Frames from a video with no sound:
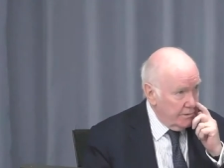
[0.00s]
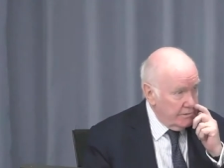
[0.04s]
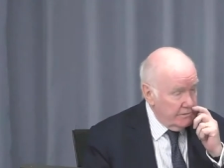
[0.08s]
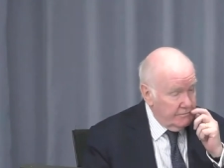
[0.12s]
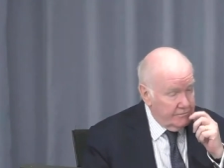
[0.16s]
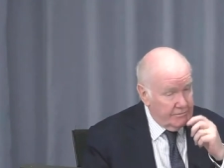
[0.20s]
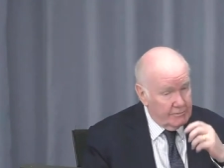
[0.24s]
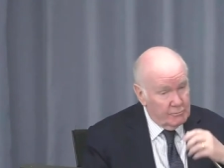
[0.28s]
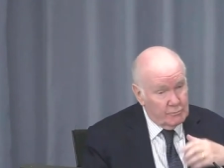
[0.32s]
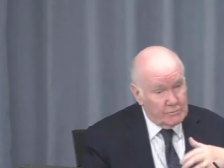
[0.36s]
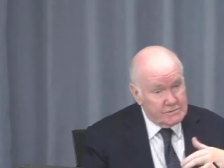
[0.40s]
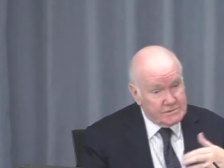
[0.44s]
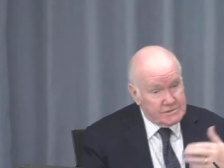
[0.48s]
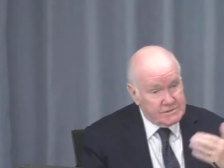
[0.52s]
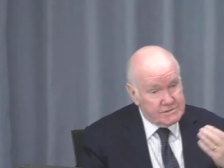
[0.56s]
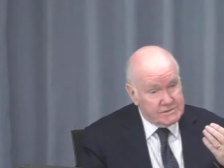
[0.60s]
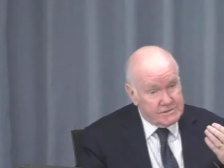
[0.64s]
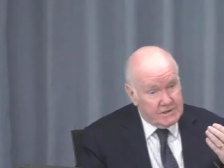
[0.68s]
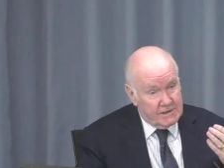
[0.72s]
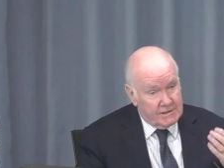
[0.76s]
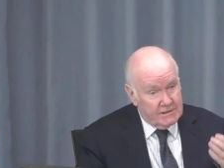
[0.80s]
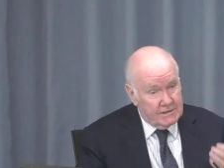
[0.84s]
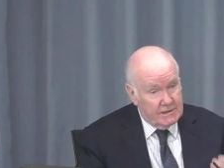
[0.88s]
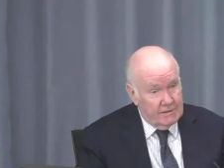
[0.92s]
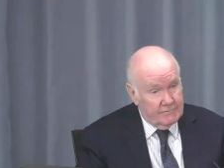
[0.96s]
But if it was a
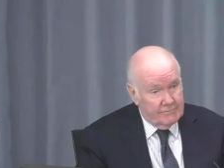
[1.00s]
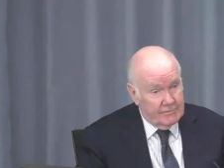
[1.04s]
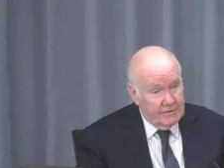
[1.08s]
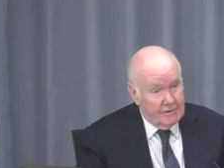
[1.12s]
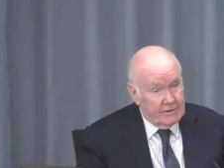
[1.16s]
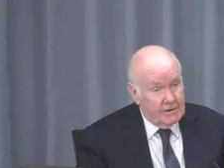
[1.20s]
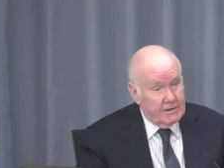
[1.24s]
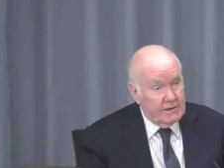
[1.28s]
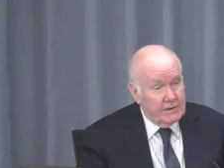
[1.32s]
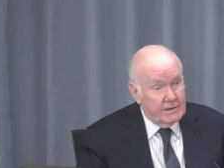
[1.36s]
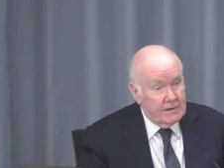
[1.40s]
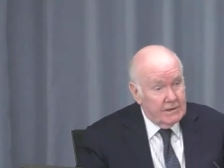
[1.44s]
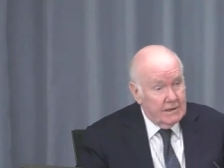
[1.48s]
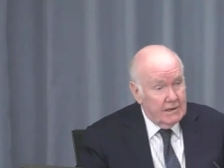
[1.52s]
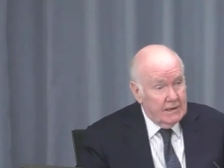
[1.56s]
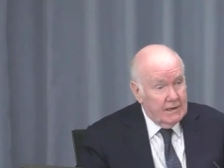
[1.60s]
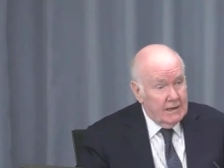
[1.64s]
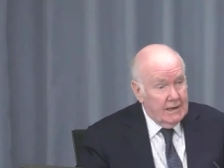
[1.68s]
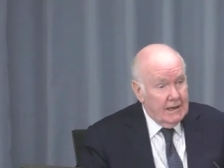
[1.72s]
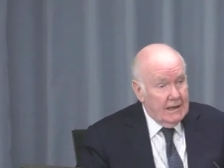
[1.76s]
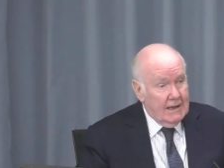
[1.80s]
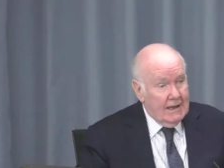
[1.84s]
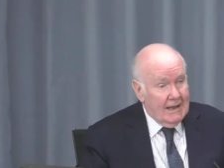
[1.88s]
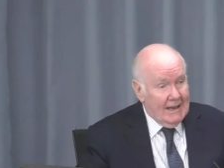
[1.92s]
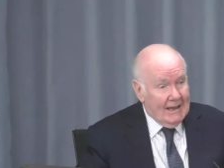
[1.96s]
significant
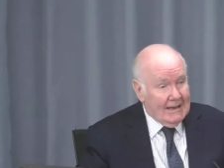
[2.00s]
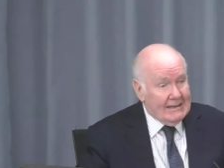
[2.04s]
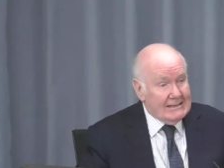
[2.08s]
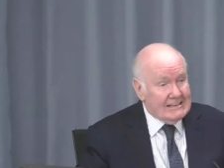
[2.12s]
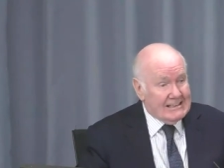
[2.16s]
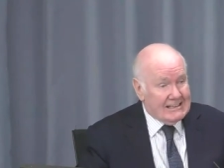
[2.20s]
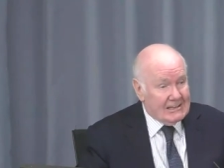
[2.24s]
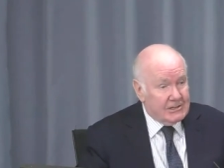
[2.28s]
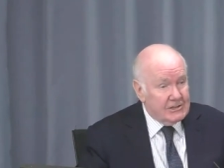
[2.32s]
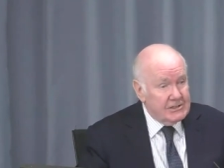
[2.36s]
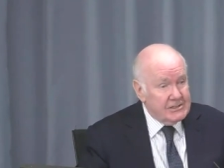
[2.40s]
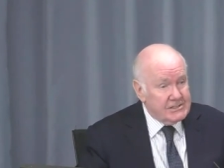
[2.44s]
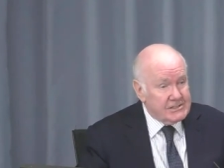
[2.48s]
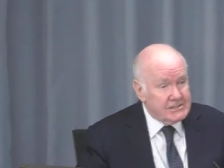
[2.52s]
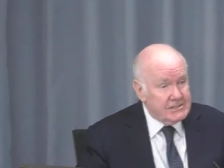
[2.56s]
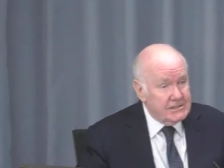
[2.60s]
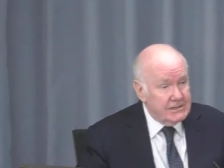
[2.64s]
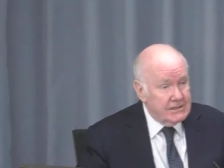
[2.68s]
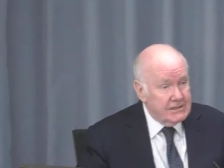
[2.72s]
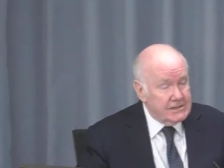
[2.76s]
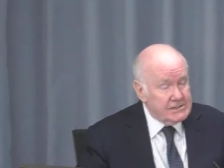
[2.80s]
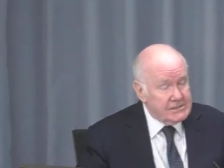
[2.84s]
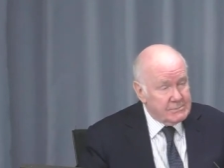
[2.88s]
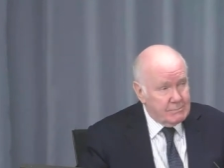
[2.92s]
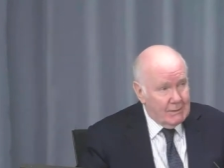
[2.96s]
increase
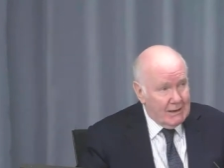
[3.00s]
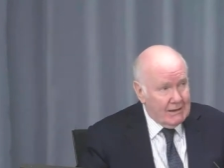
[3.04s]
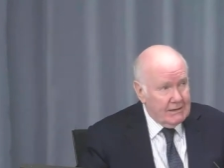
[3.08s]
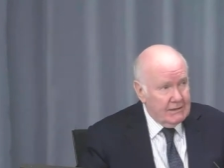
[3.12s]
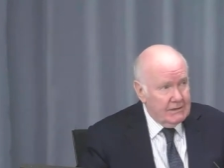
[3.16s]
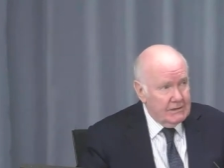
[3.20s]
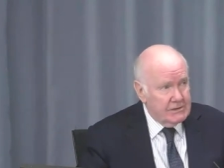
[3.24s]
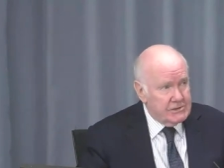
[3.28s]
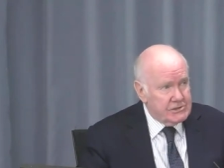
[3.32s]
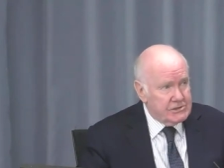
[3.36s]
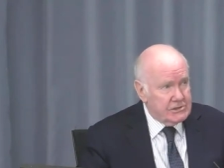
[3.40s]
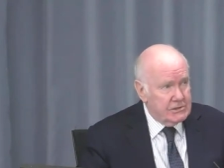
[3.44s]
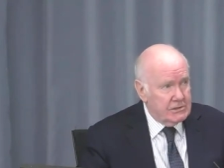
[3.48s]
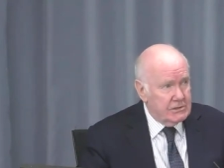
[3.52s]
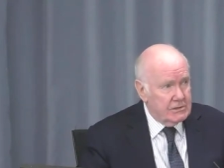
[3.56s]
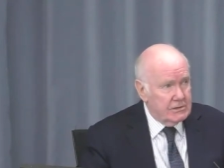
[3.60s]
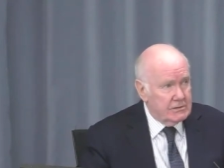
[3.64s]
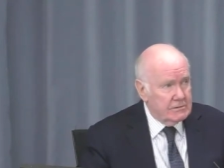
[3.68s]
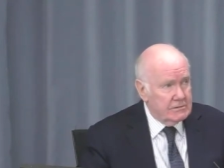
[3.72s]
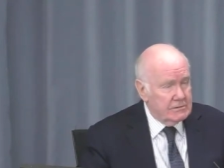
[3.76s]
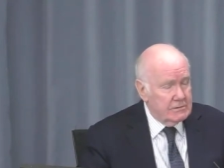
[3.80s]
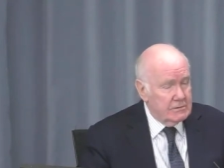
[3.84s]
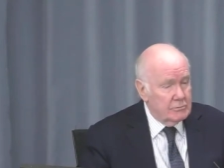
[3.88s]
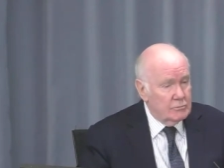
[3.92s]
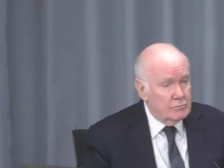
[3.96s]
in
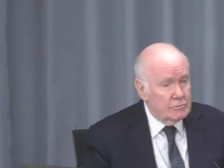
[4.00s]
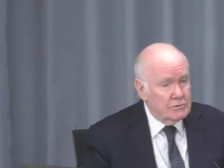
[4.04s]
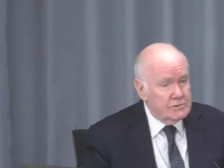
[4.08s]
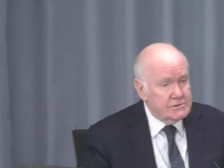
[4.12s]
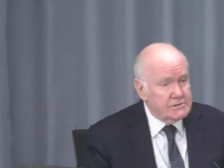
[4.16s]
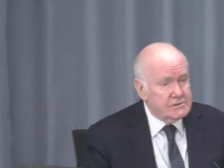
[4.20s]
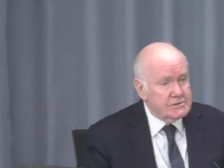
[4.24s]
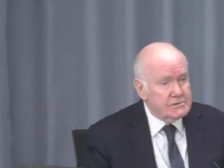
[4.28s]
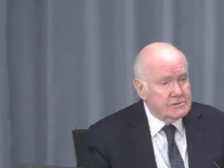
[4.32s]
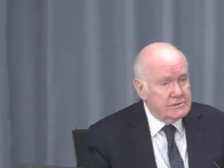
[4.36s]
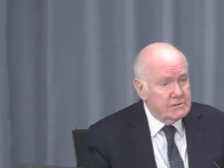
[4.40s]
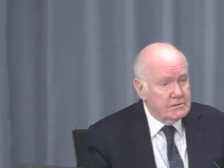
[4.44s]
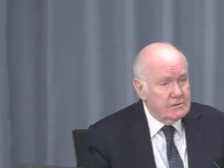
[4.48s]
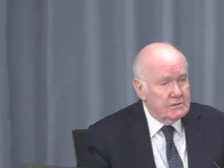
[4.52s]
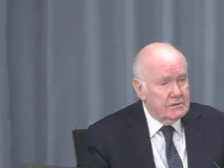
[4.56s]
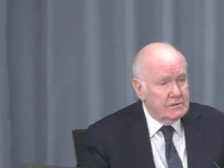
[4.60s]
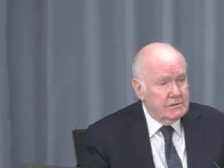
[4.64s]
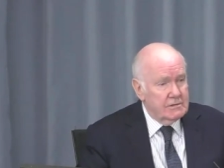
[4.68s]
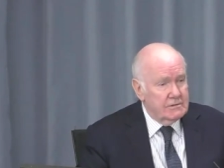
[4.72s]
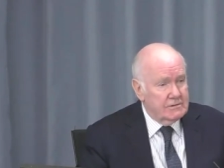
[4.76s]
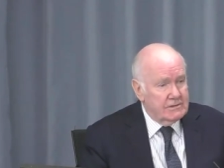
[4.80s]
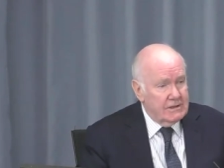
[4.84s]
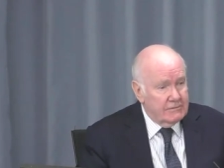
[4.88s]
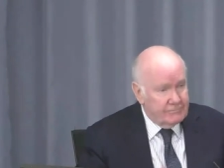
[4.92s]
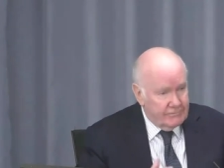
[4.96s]
expenditure that was
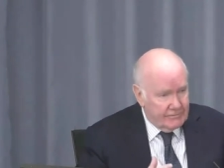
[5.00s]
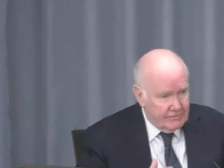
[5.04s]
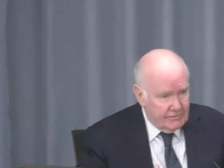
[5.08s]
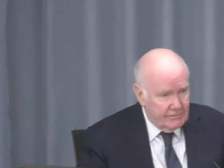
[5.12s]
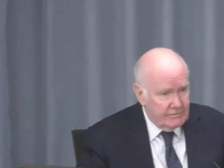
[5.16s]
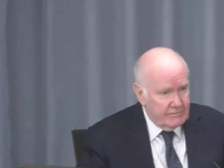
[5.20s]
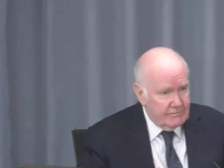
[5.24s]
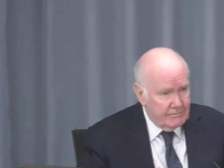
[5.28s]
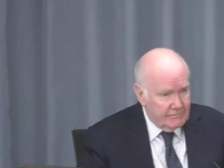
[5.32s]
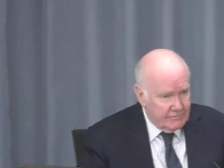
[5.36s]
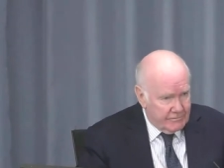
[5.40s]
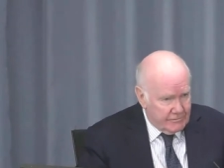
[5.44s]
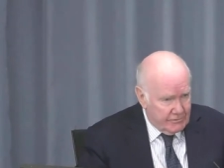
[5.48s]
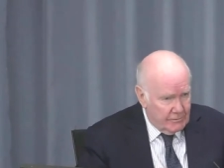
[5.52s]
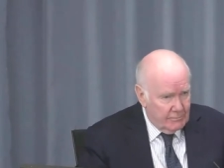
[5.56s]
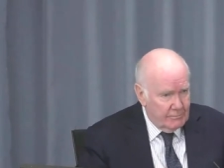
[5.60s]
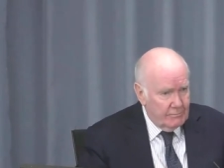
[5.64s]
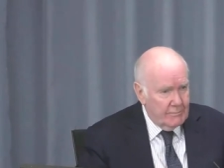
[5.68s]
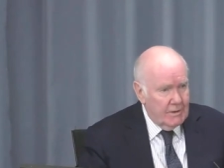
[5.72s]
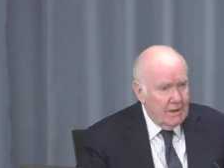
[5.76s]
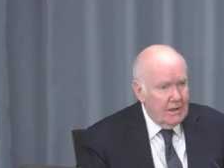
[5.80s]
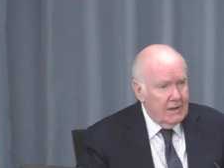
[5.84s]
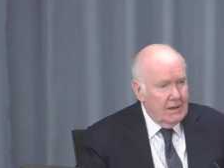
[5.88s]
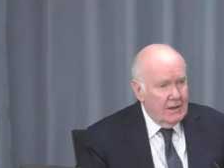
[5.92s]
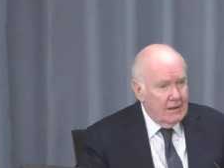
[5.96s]
different
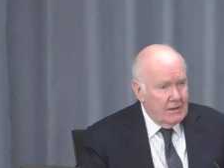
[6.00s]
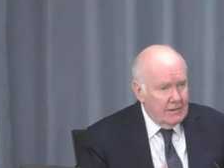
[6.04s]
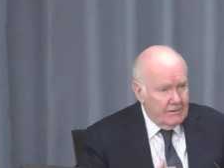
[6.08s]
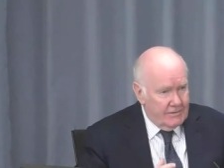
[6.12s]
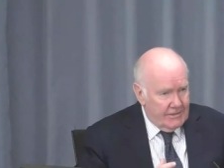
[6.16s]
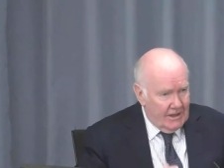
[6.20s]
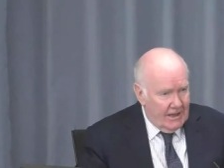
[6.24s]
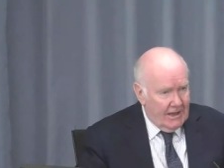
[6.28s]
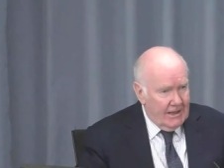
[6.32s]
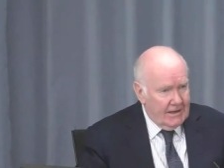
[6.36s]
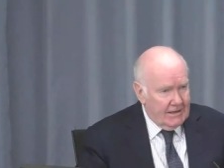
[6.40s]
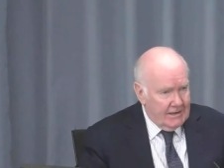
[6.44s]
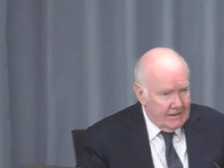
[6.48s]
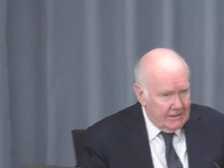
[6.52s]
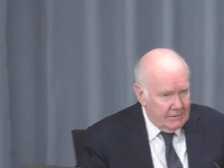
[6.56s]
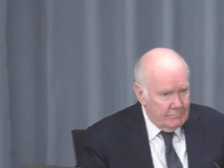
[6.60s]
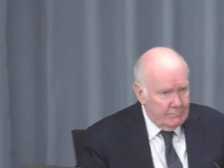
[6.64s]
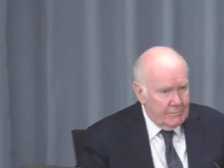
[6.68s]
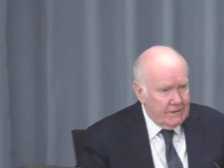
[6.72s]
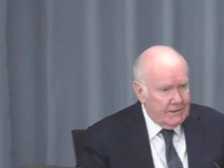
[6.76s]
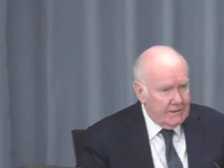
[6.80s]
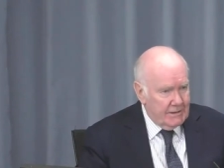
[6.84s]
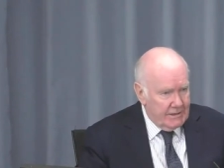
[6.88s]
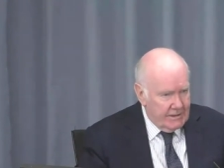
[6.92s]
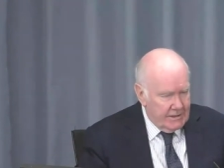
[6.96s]
from that
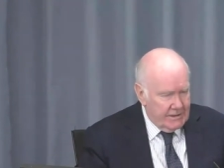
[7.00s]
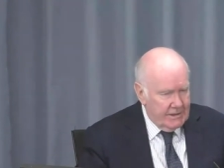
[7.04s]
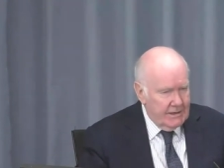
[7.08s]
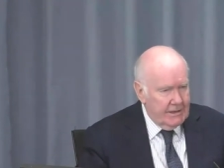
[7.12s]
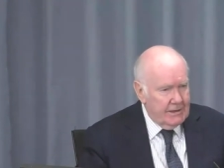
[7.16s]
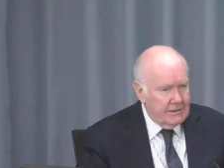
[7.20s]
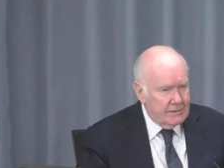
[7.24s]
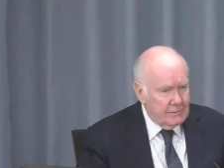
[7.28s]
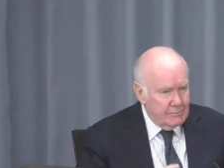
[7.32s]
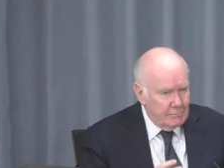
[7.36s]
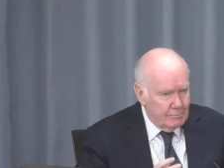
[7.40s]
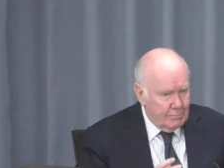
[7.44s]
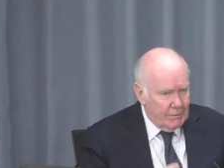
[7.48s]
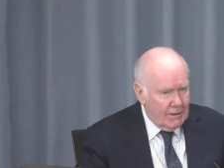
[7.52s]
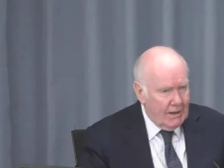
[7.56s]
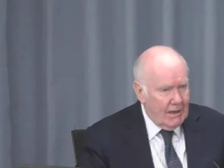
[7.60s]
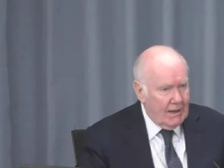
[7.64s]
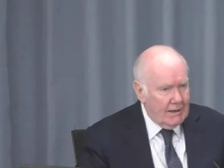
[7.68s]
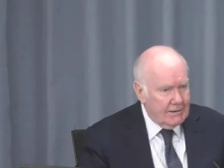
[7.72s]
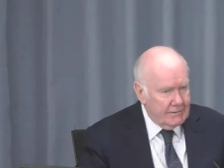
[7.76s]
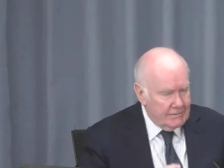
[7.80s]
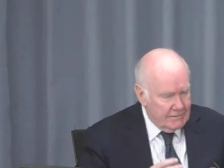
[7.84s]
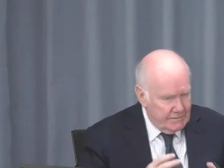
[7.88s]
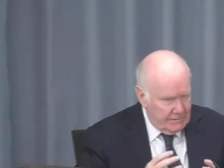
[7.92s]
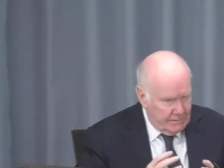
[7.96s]
had been agreed and
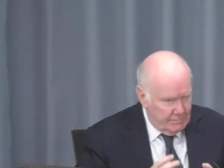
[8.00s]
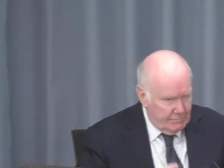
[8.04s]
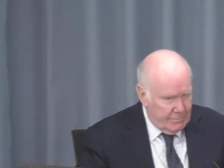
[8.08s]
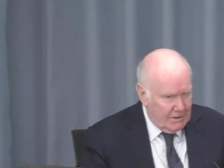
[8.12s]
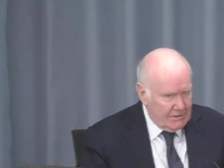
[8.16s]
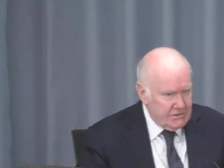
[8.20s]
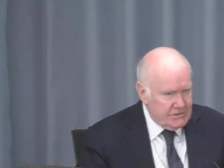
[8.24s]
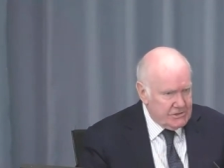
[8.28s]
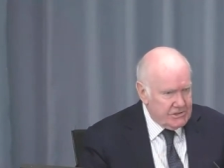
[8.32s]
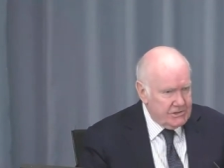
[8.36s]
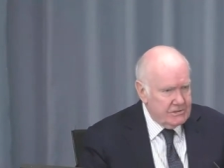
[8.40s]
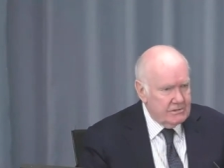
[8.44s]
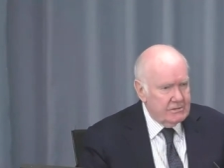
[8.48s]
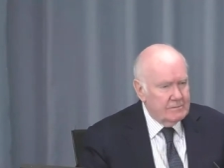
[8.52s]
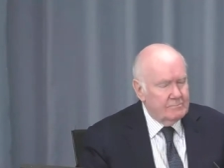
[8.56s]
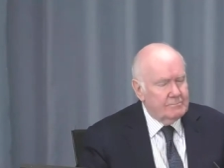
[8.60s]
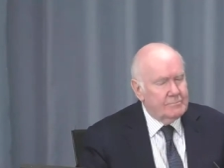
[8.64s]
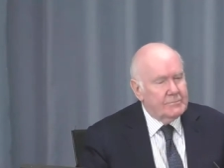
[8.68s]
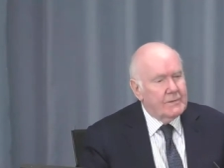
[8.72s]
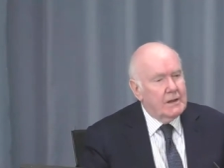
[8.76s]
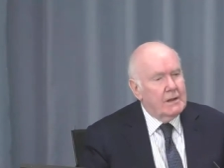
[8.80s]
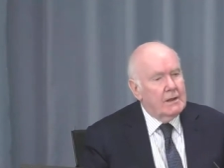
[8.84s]
planned in the budget,